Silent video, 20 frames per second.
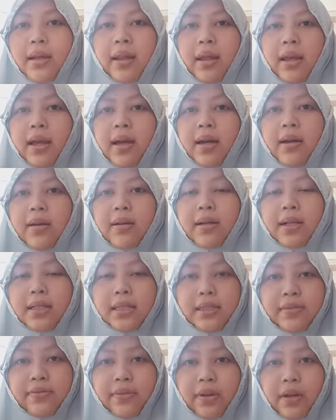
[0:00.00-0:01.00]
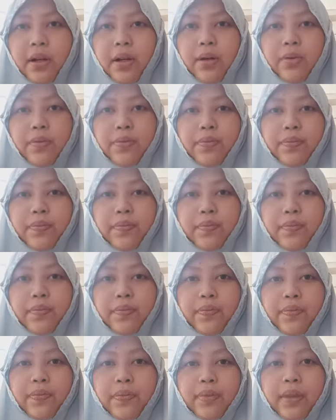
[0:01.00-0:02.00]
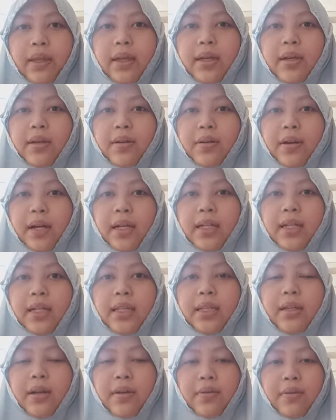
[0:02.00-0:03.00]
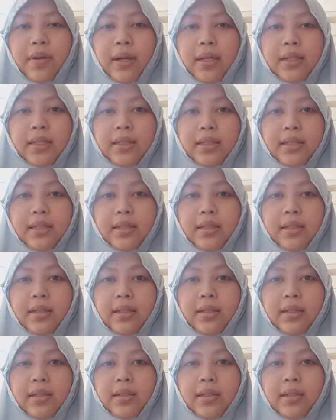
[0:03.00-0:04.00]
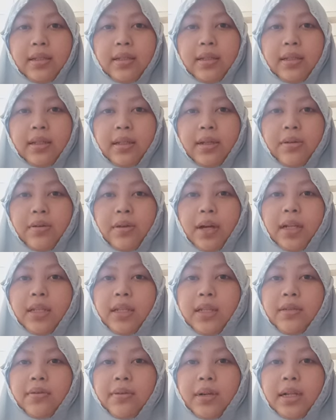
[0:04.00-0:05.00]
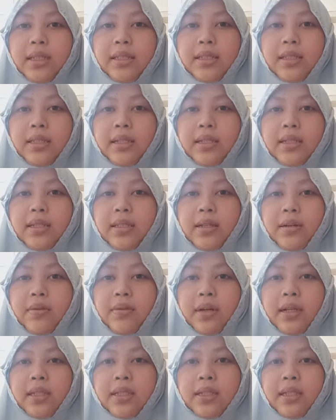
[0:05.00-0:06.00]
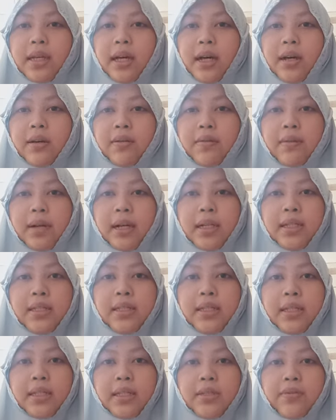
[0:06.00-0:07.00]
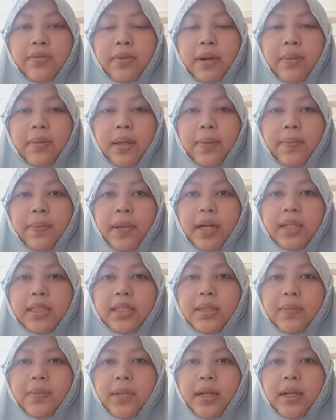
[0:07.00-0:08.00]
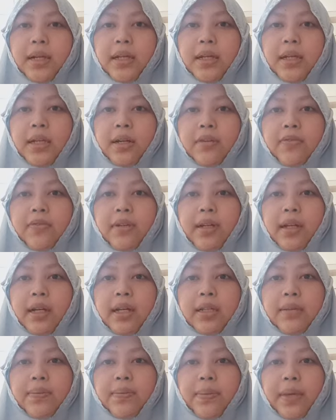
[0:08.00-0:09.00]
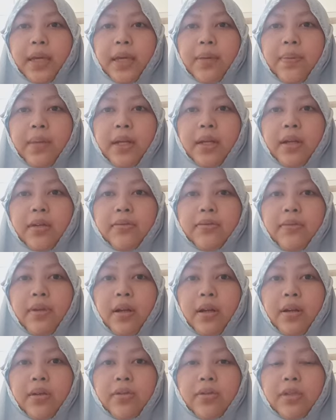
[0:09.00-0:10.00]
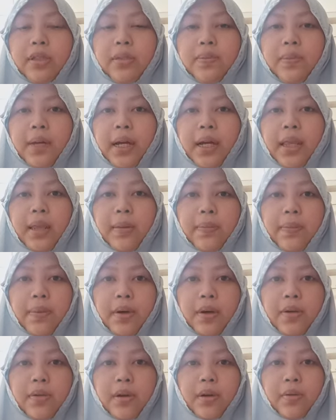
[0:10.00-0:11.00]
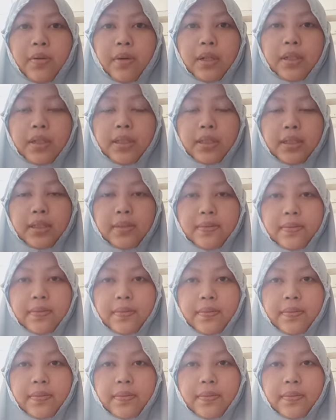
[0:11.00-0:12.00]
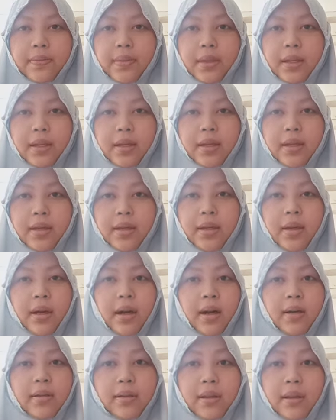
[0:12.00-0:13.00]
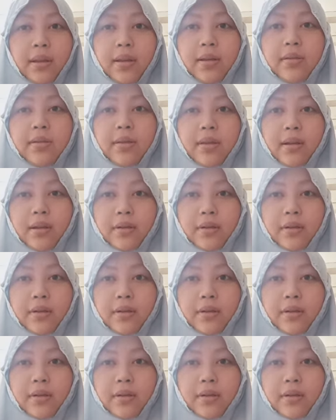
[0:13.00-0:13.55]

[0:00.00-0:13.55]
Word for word: They are as follows. Credit risk. Credit risk is the risk that arises from the possibility of non-payment of loans by the borrowers. Although